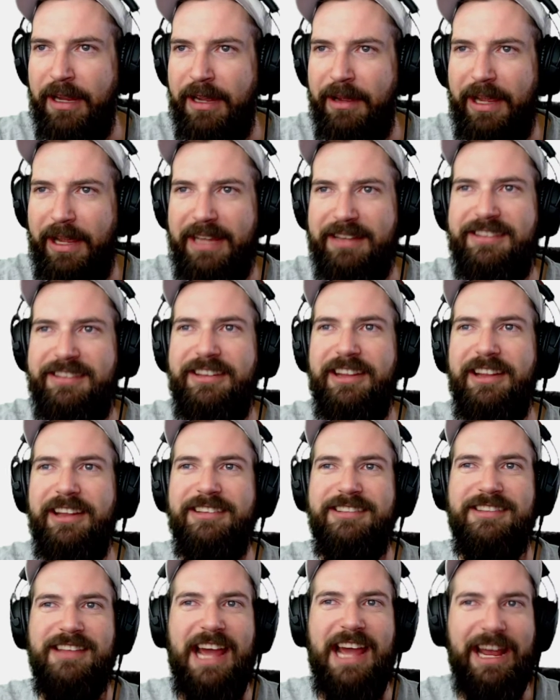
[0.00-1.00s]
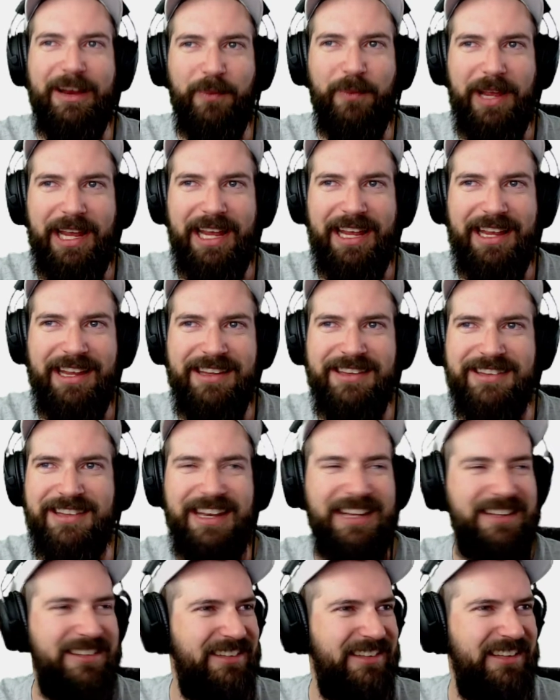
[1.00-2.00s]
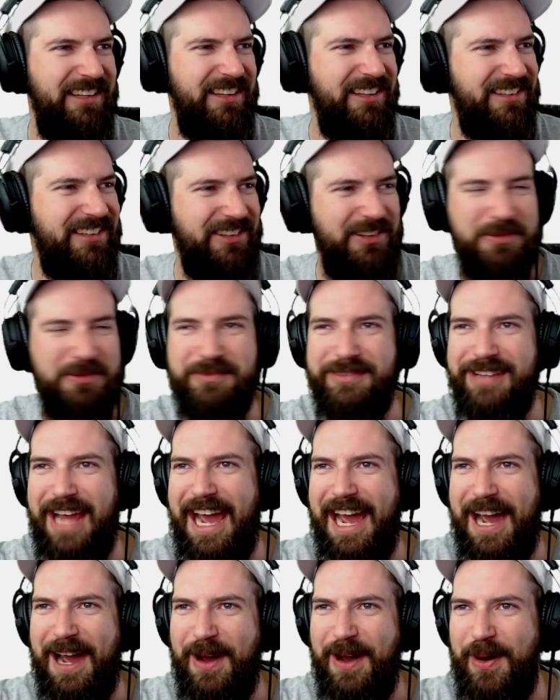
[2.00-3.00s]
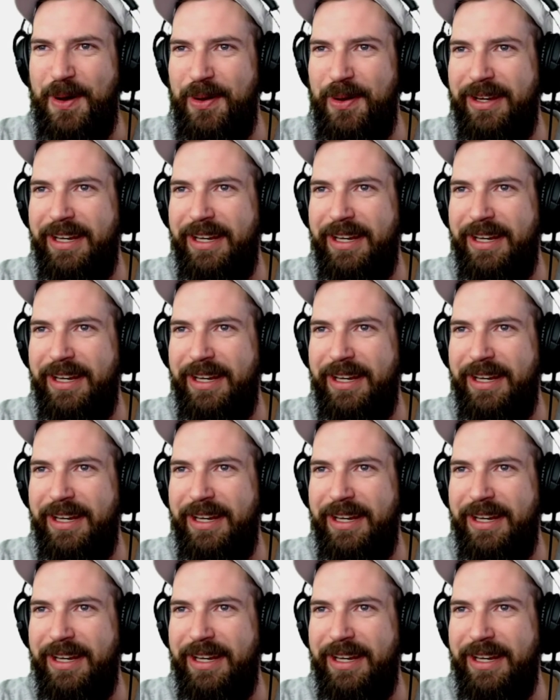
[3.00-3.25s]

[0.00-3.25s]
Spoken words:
And he's still sideways, and it's still zoomed out,